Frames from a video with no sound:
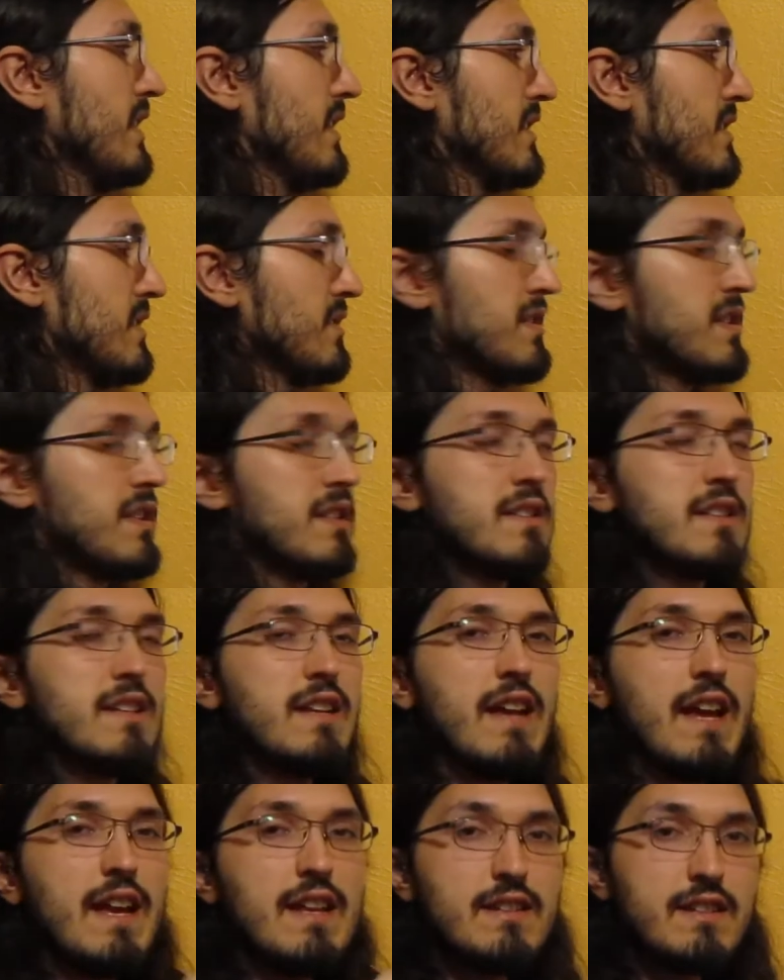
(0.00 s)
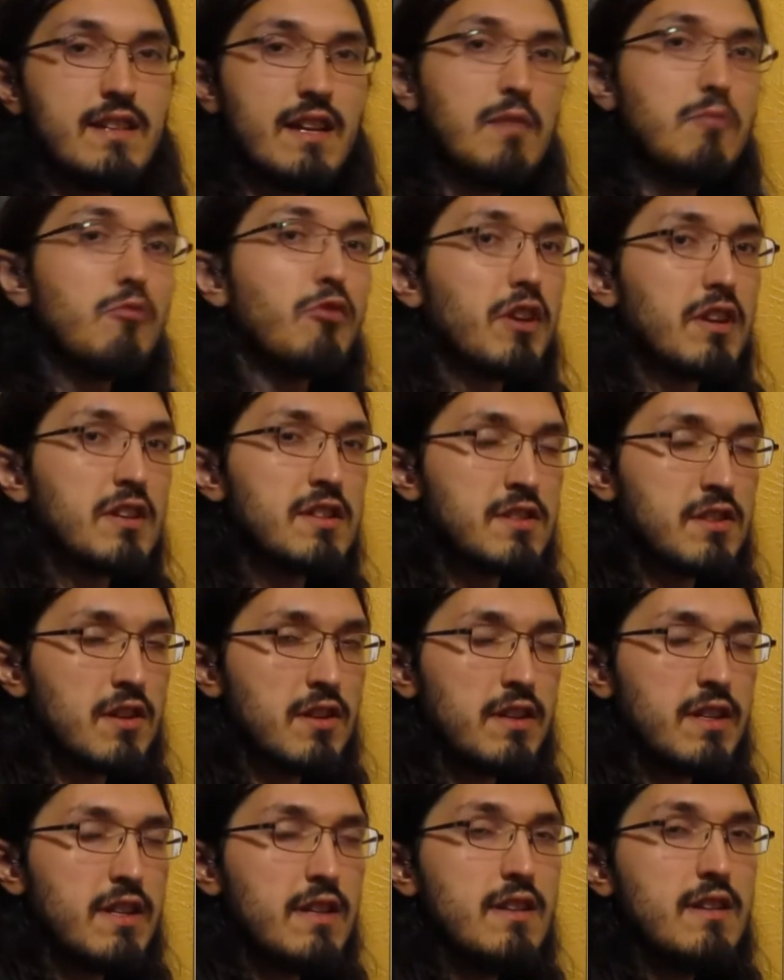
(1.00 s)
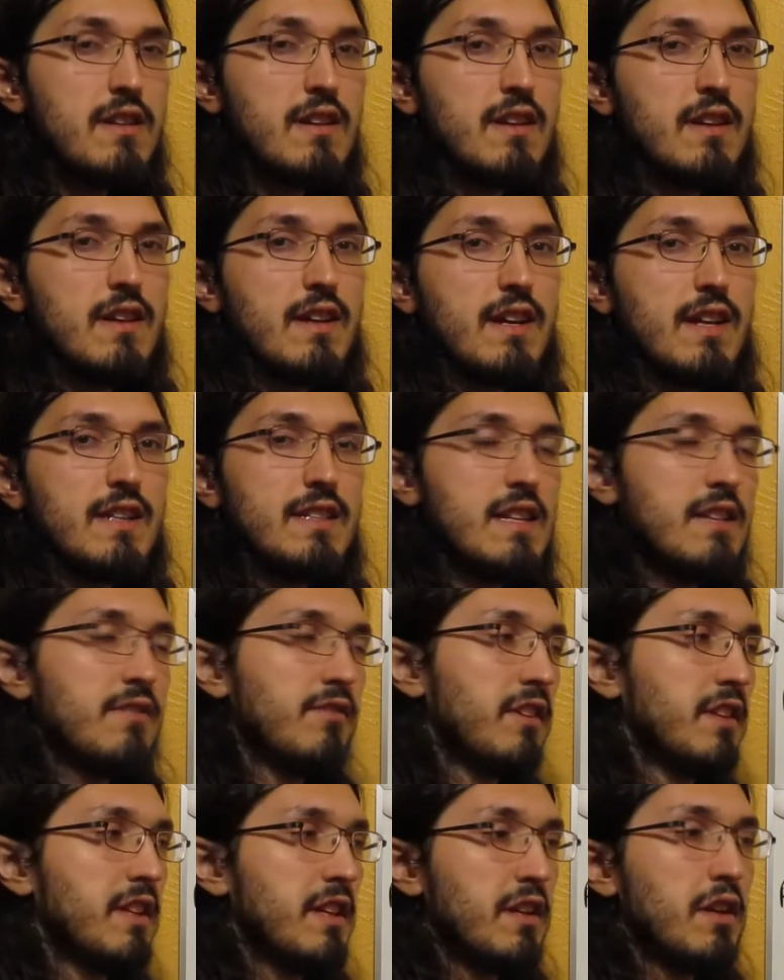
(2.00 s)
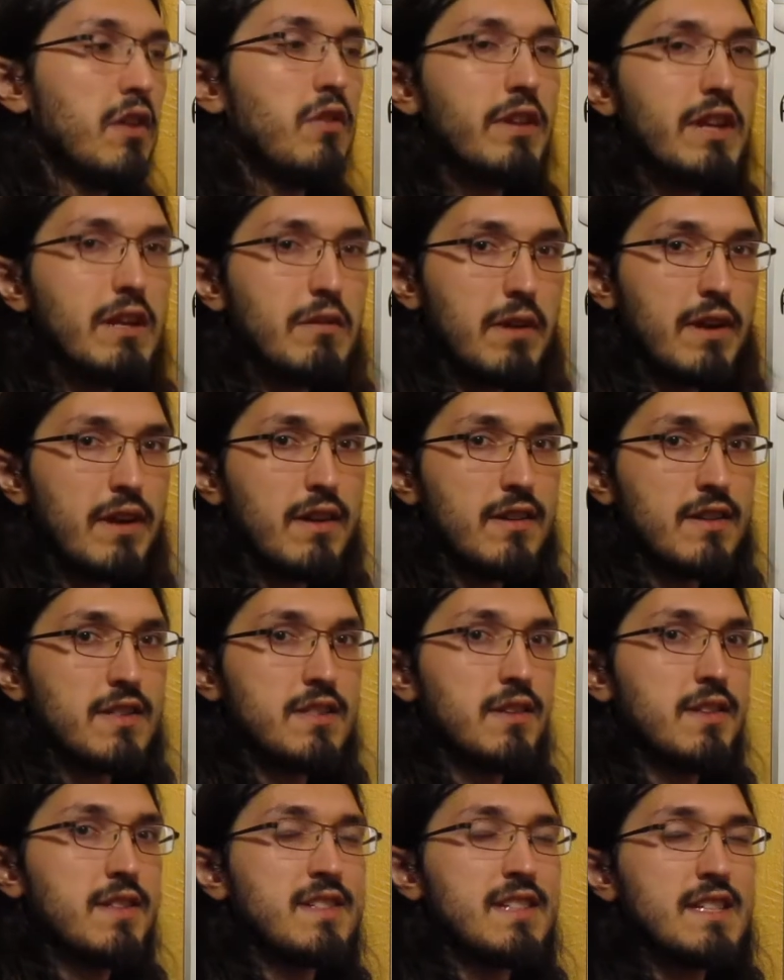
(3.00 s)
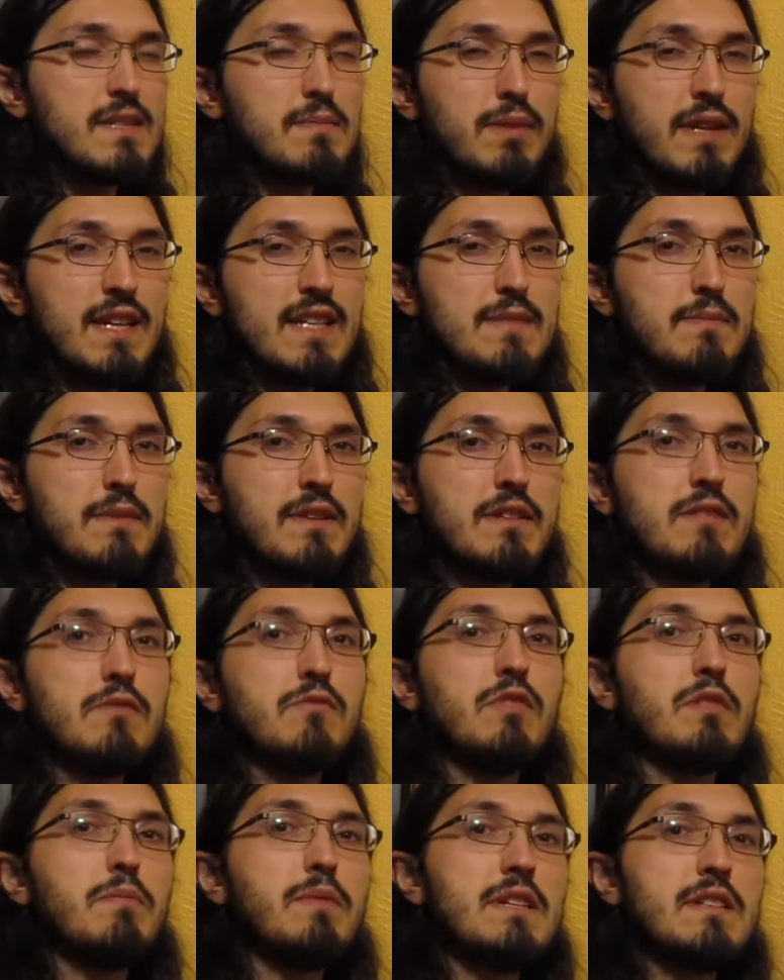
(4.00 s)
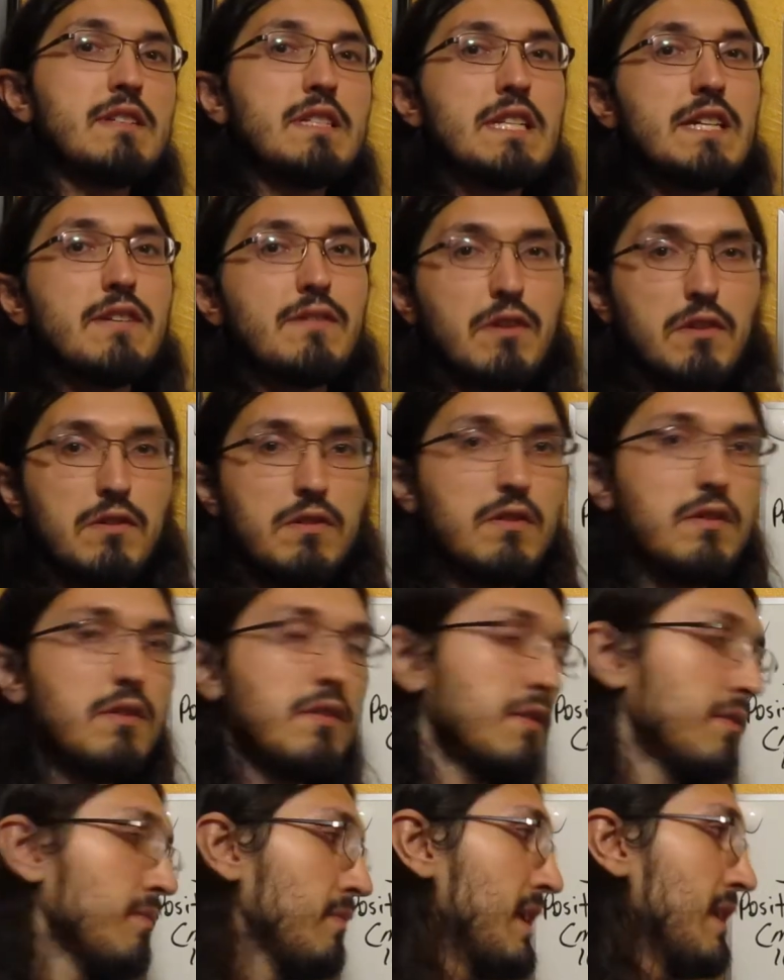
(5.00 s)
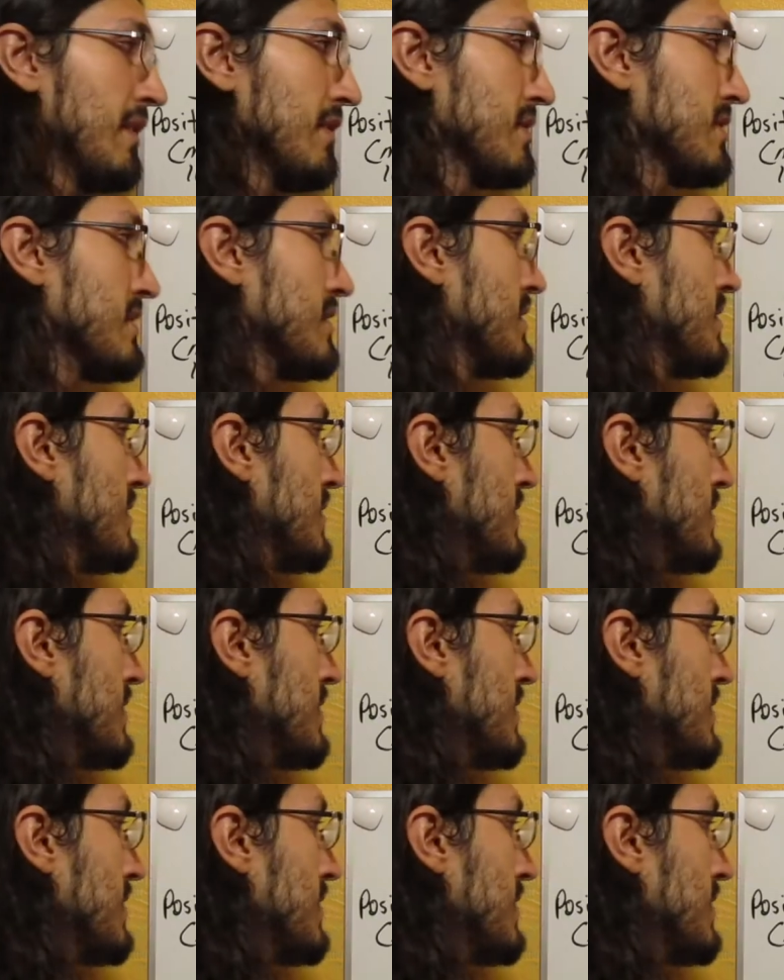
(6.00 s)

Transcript: So since it ended up where it started, it didn't really go anywhere, so displacement would be 0 meters.